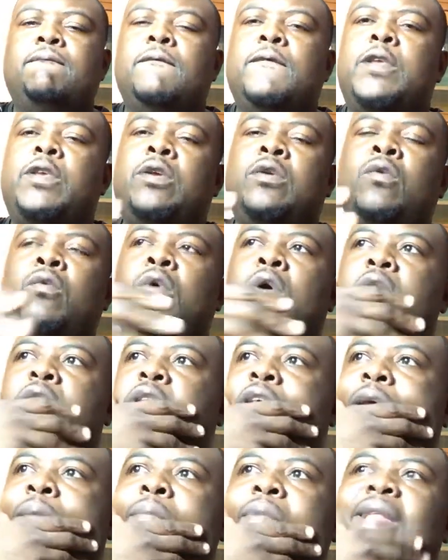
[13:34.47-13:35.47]
You want
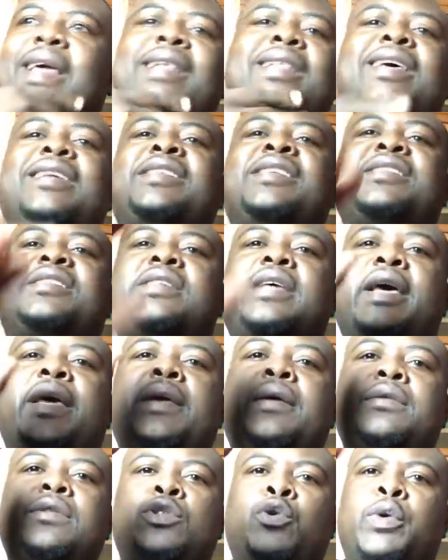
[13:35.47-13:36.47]
them, let's just
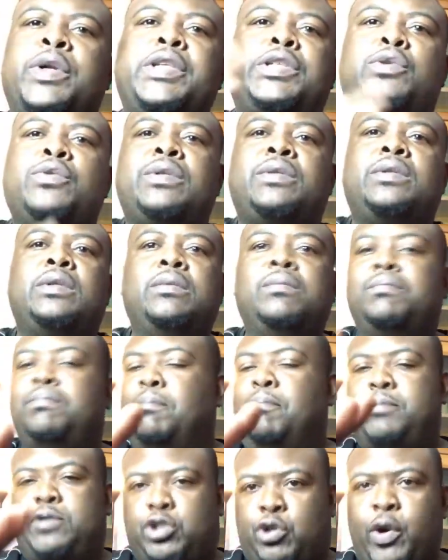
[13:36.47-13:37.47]
say $22
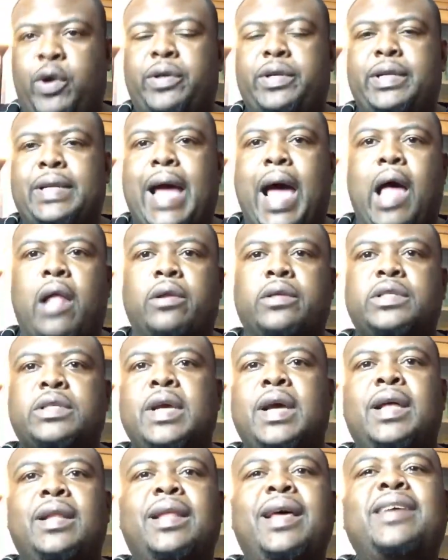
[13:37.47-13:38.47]
trillion.
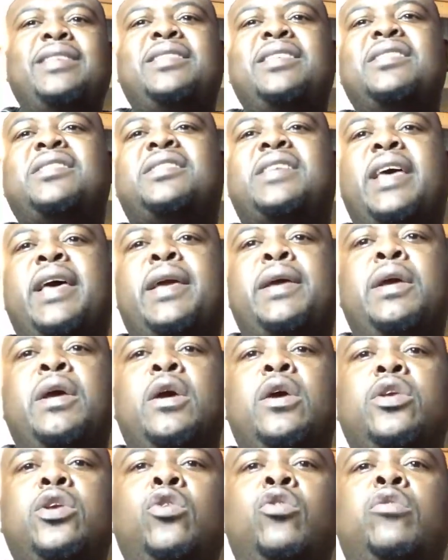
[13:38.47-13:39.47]
Let's just say
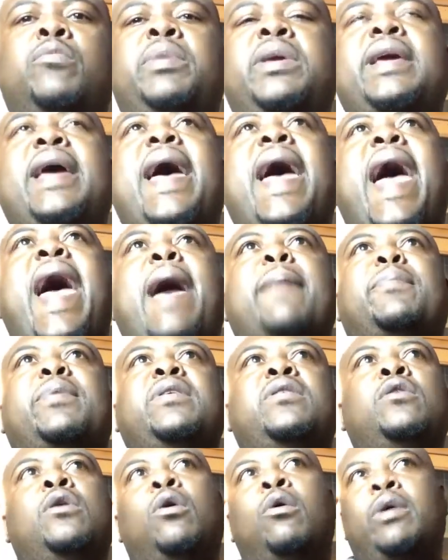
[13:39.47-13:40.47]
you would be
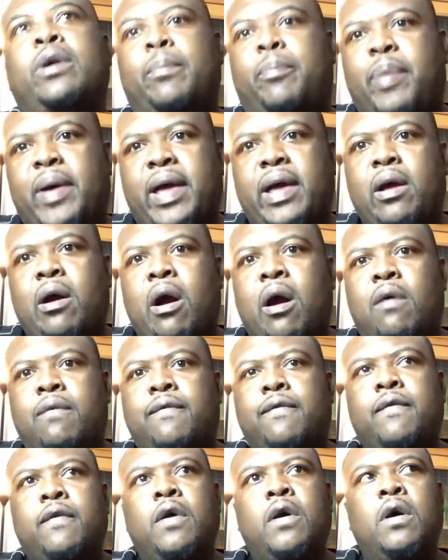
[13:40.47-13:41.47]
happy or the
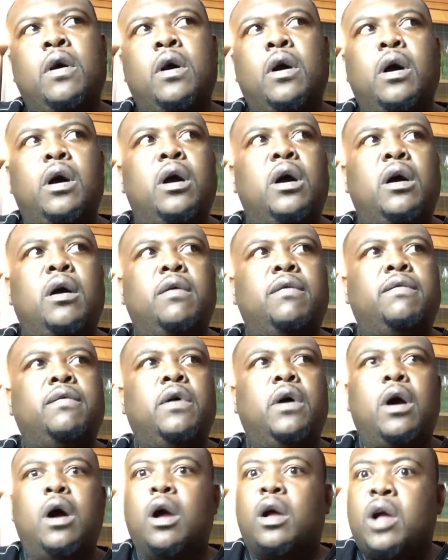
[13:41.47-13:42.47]
payoff of
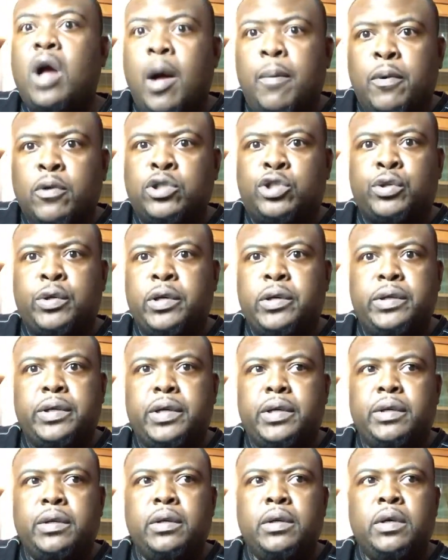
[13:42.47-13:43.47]
a couple
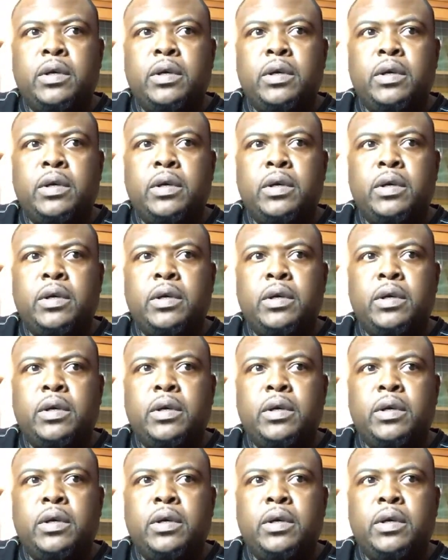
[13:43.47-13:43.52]
trillion.